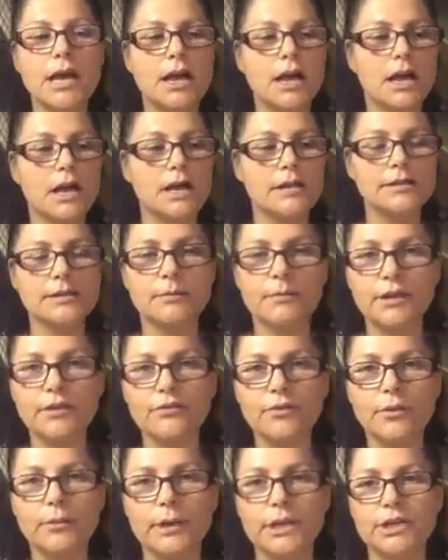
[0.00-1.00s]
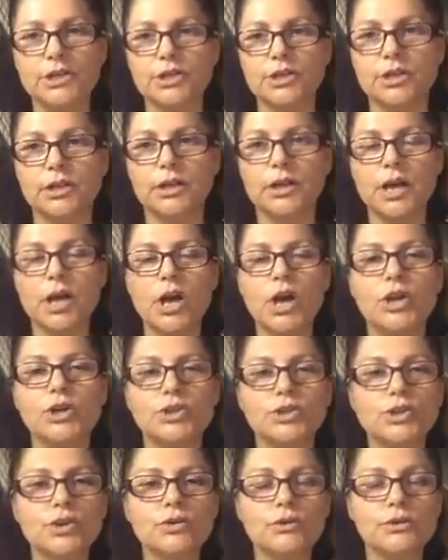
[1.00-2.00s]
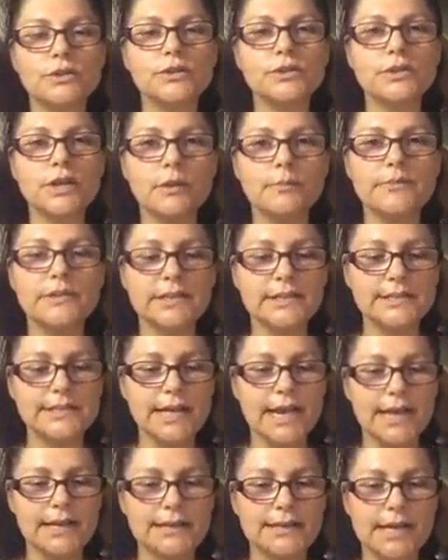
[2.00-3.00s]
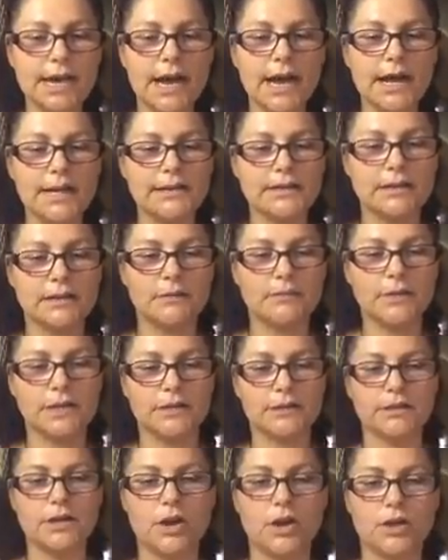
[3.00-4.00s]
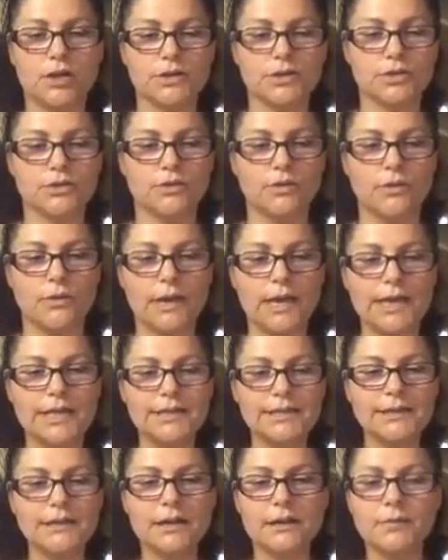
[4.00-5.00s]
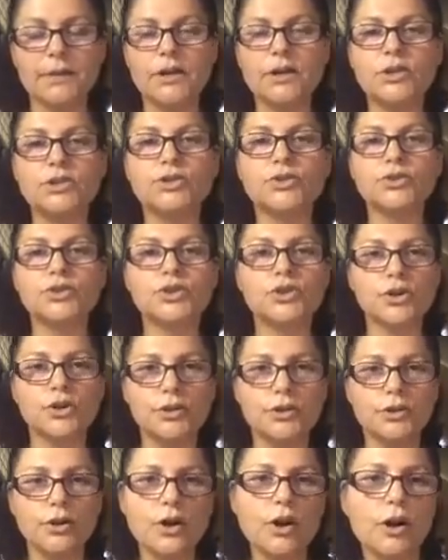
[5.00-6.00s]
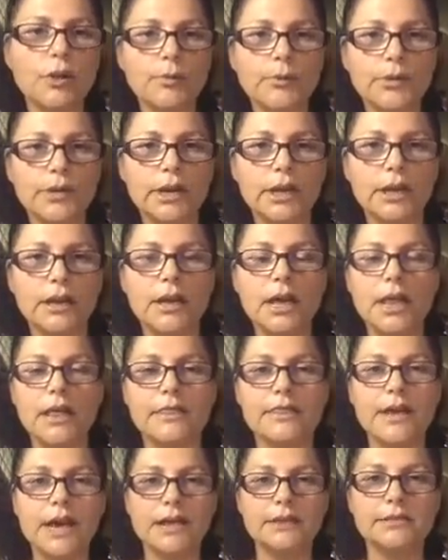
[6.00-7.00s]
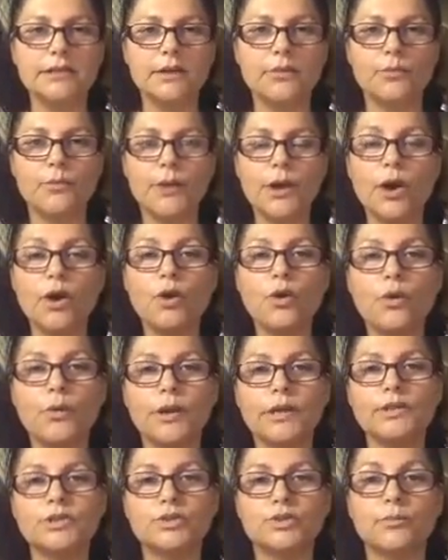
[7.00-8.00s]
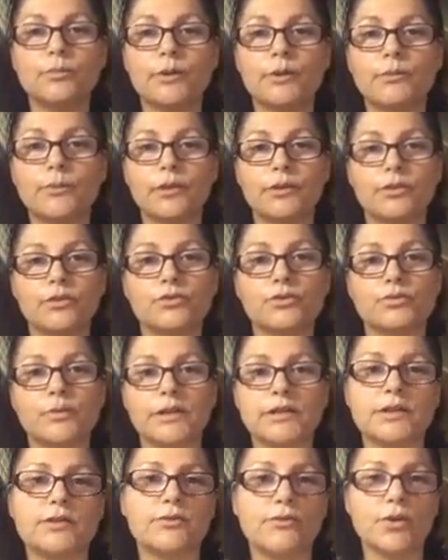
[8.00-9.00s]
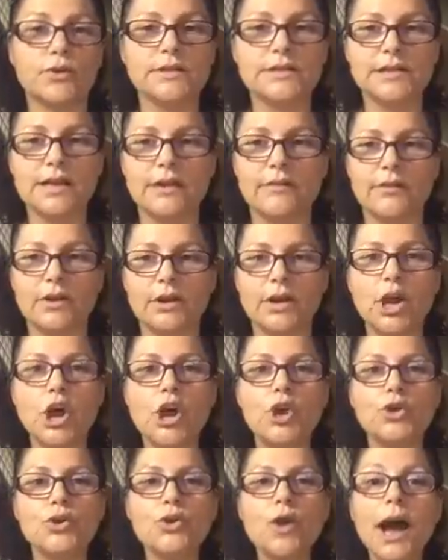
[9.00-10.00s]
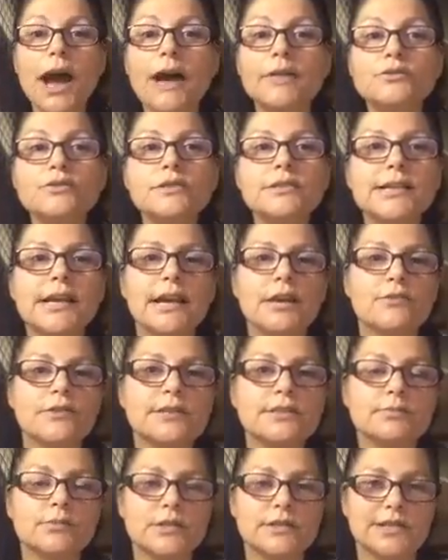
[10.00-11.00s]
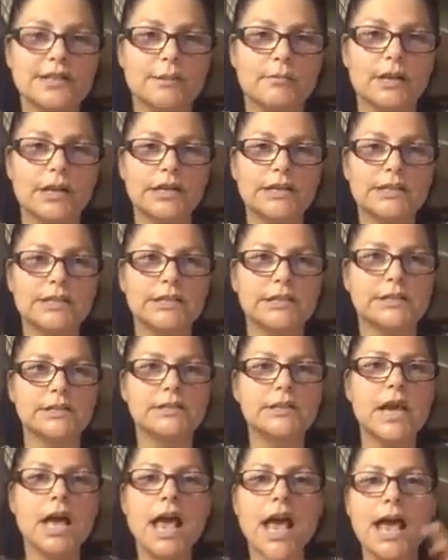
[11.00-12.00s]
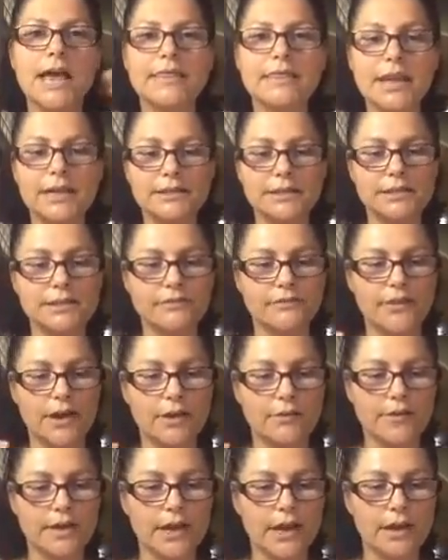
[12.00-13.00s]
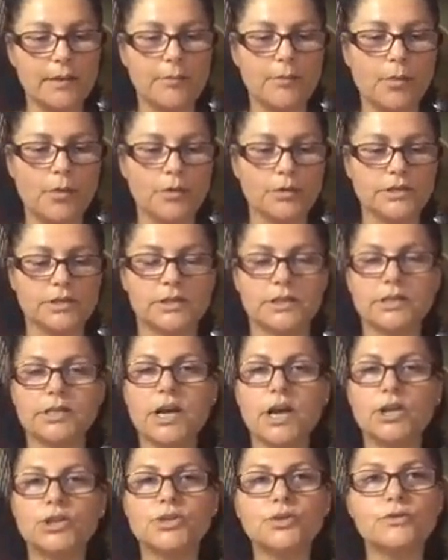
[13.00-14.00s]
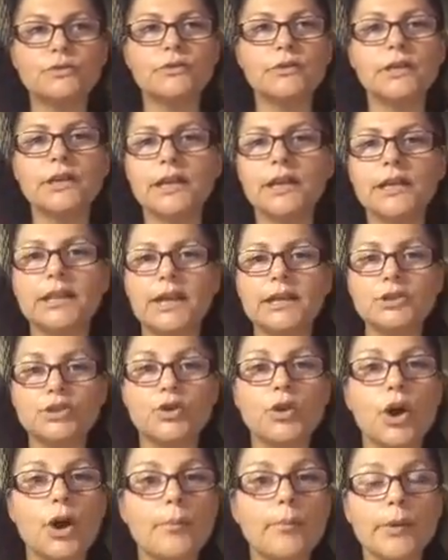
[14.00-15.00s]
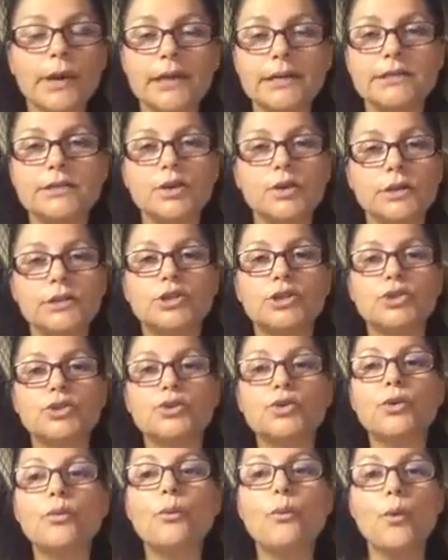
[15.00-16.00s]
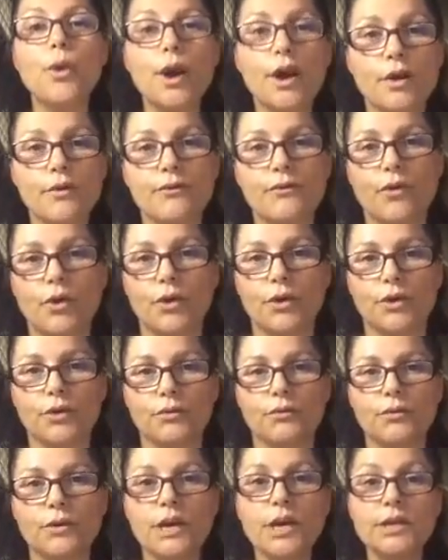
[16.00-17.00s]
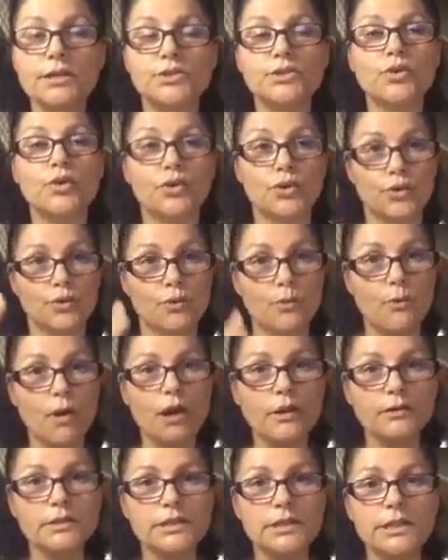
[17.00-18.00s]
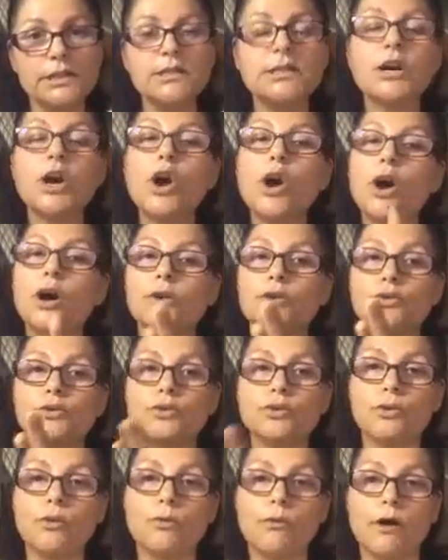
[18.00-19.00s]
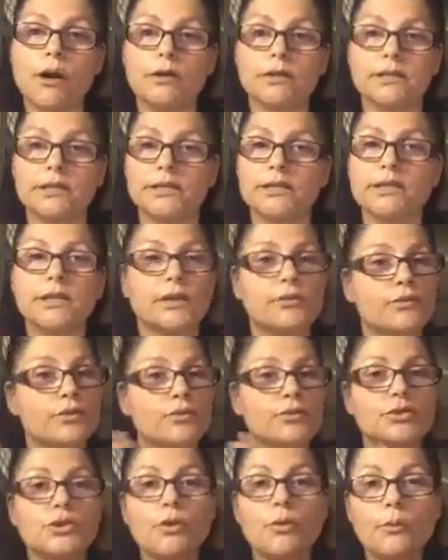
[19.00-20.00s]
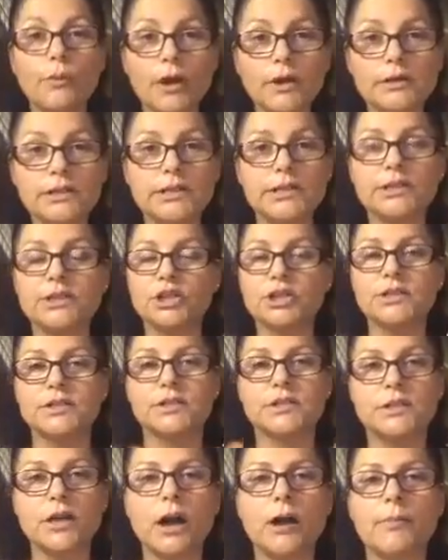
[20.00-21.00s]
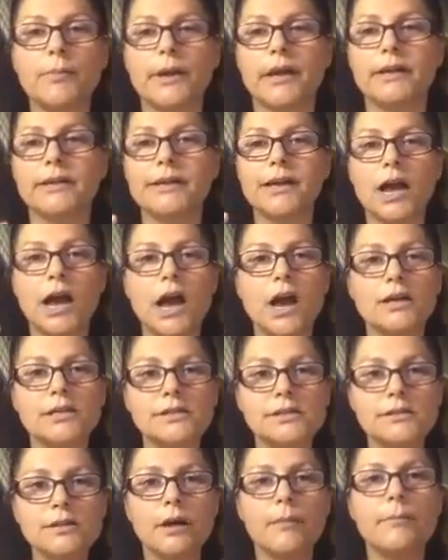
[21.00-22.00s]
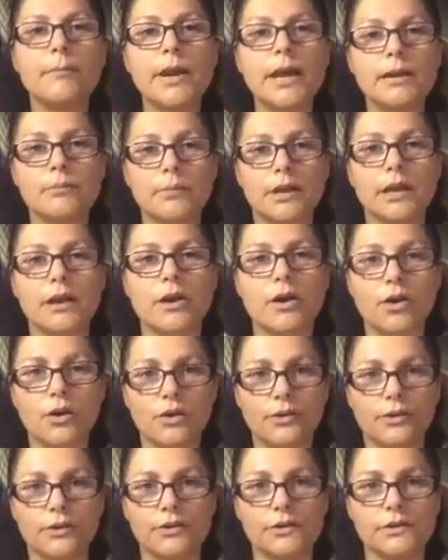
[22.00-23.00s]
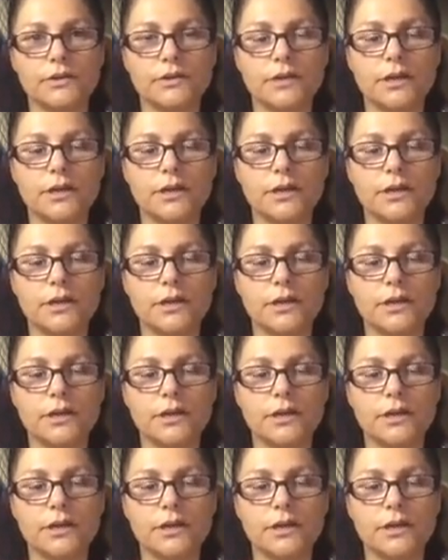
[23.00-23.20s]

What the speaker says: some information. Don't stop this entitlement also. It's not because you join a company that we are going to be with you 24/7. You have to take responsibilities, and that is very important. Don't think that your upline is going to do the work for you. So you want it or you don't want it. If you don't want it, just stop and stop blaming others,